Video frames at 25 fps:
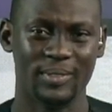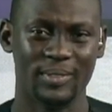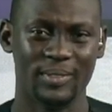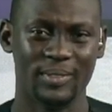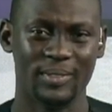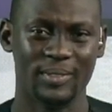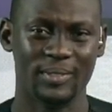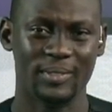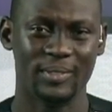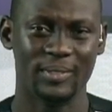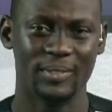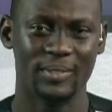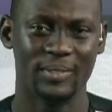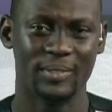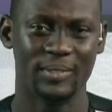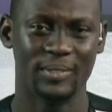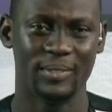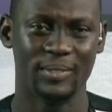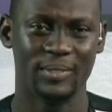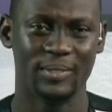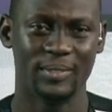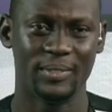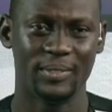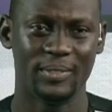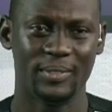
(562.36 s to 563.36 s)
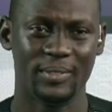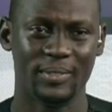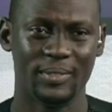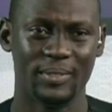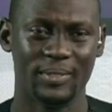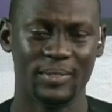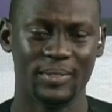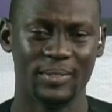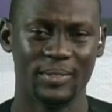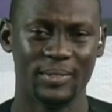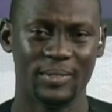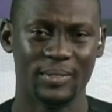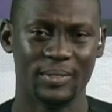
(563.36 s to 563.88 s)

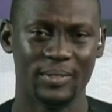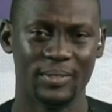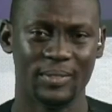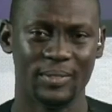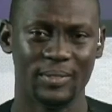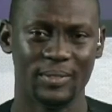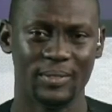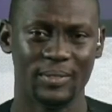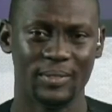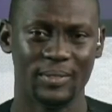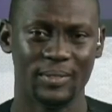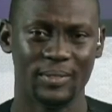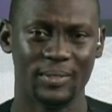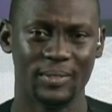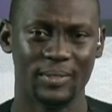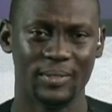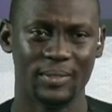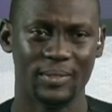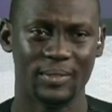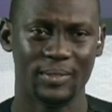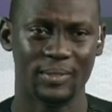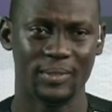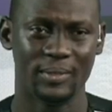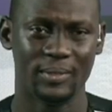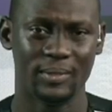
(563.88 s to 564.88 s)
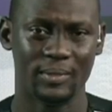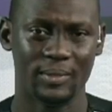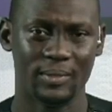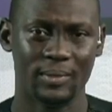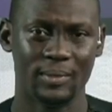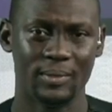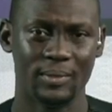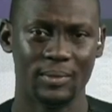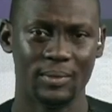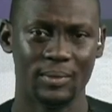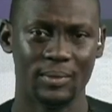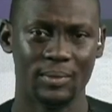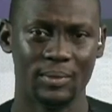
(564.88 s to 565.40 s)

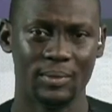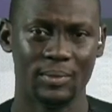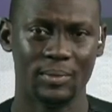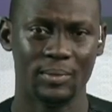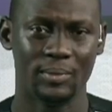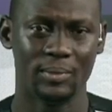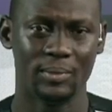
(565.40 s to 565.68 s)
(silent)